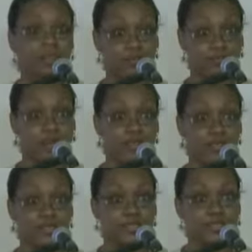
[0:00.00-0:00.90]
of the
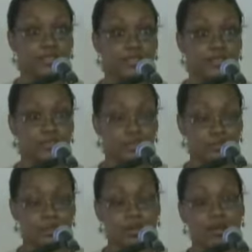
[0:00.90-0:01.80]
concerns in
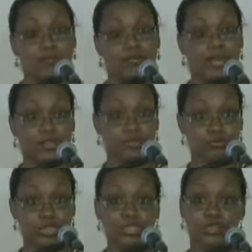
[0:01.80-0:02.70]
terms of trying to
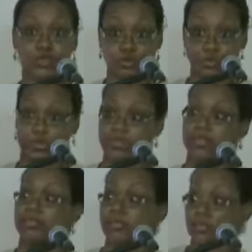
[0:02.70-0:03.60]
reach students
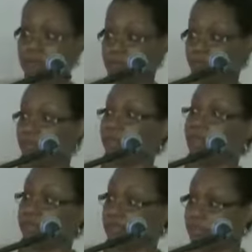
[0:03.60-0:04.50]
in terms of
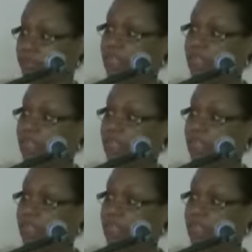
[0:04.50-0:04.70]
their